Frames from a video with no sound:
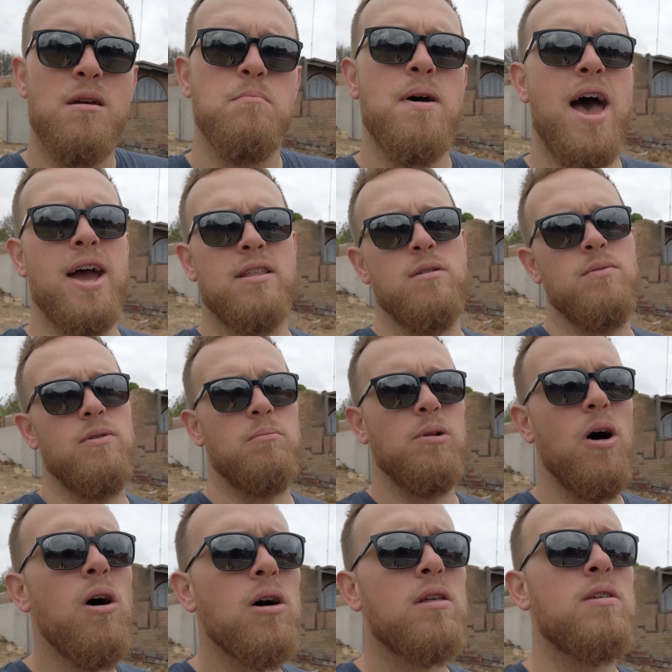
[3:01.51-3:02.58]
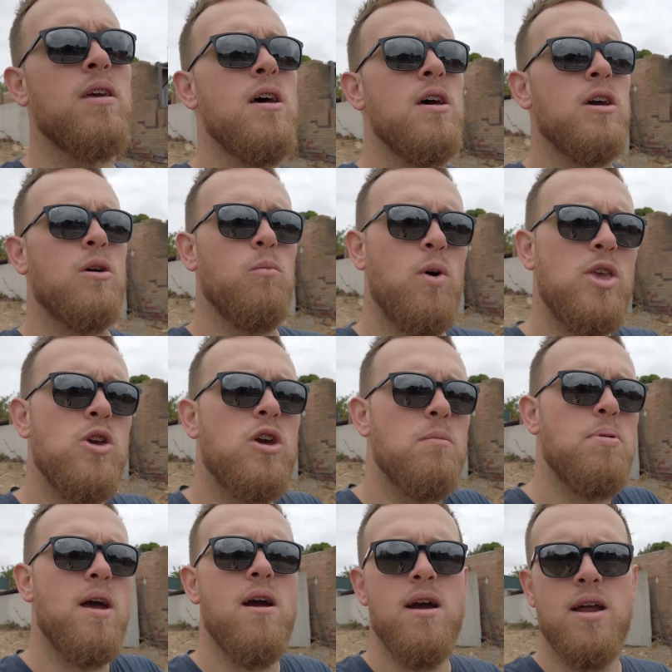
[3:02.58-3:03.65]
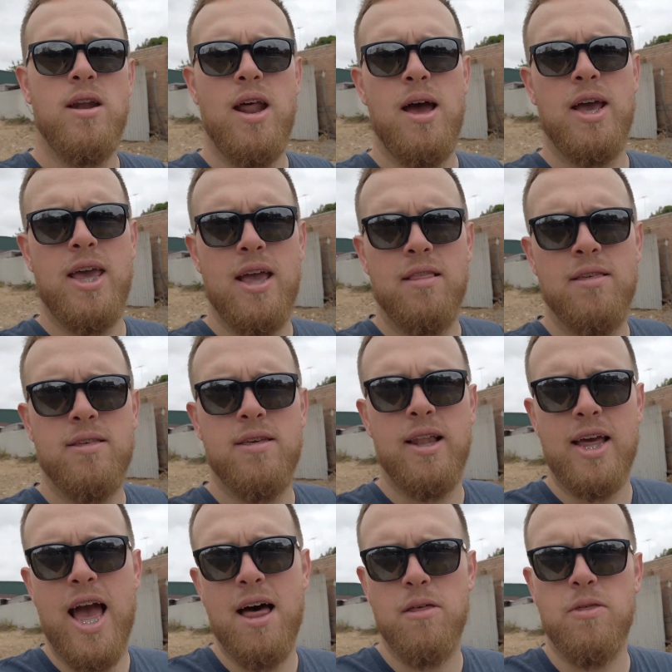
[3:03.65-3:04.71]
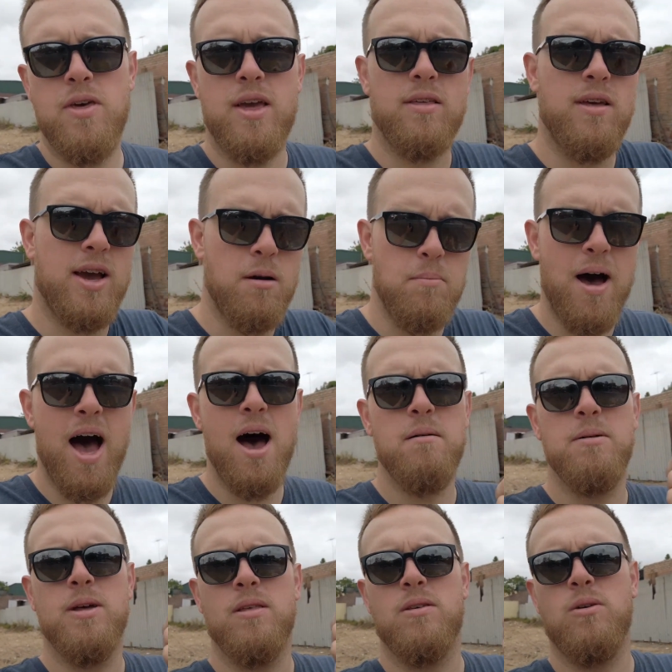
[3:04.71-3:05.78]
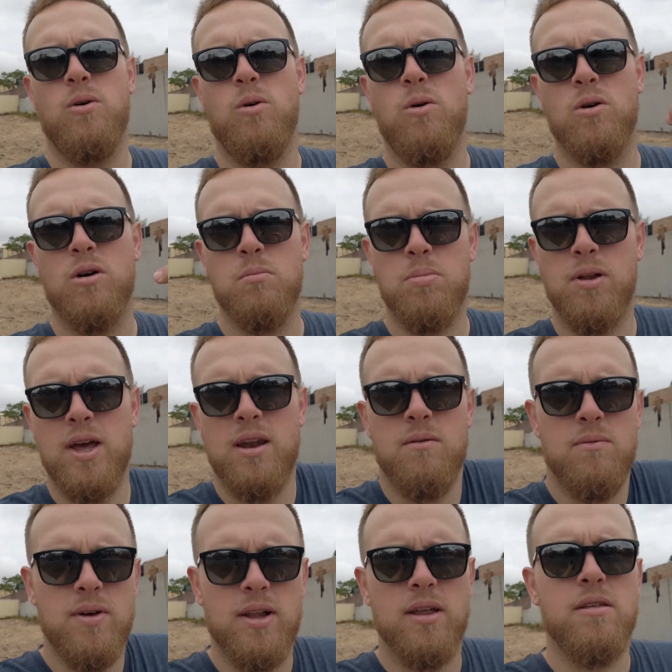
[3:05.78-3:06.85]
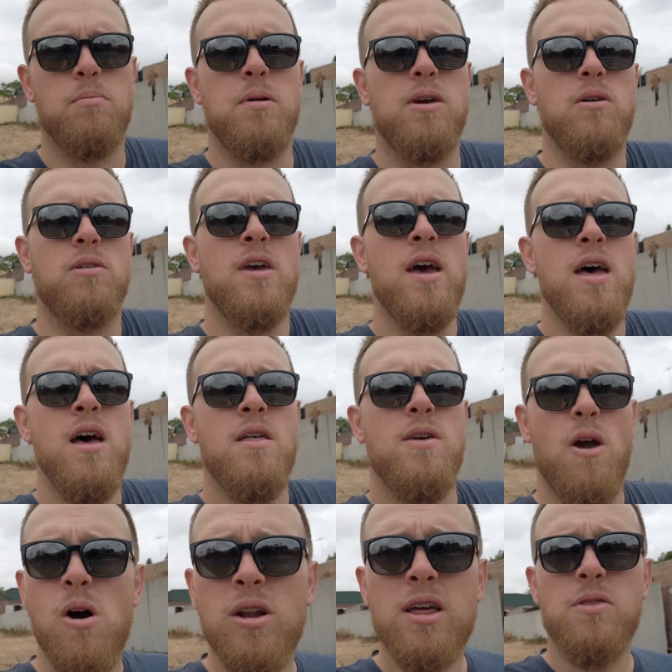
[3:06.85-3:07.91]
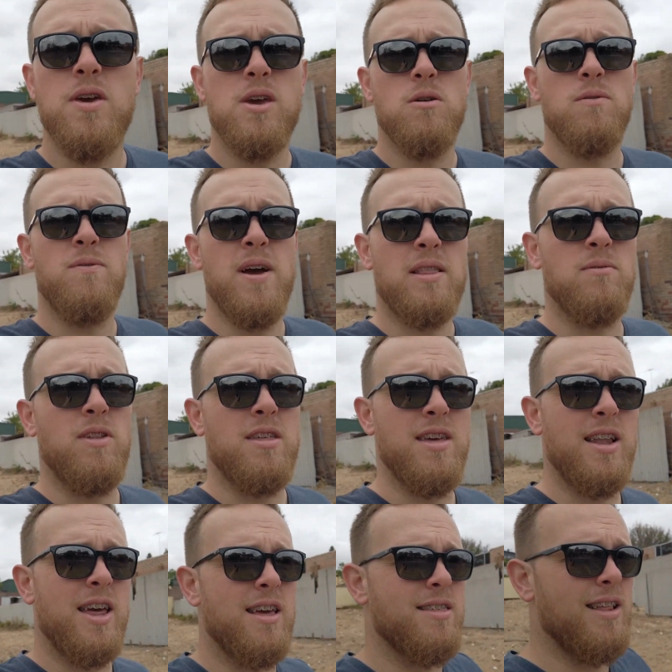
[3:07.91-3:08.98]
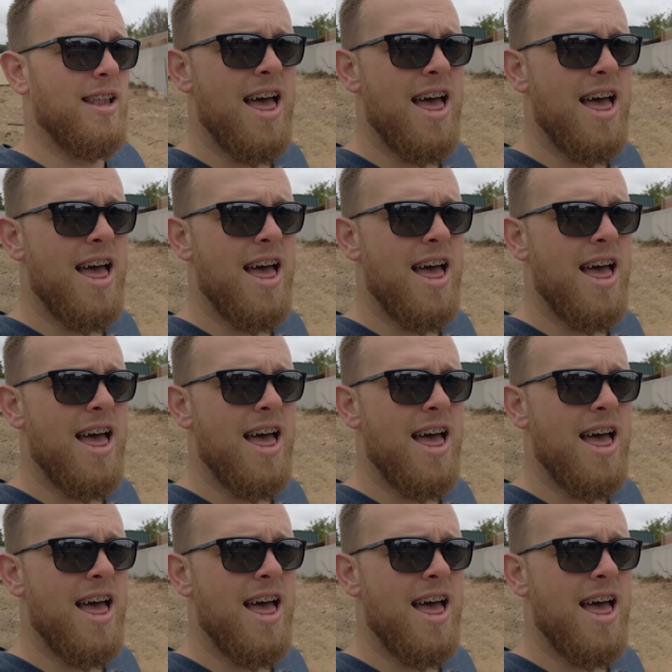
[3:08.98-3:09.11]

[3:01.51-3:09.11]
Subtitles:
impactor for blocks when you compare it against selling other things like apartments or completed villas, because the only thing you're effectively selling is the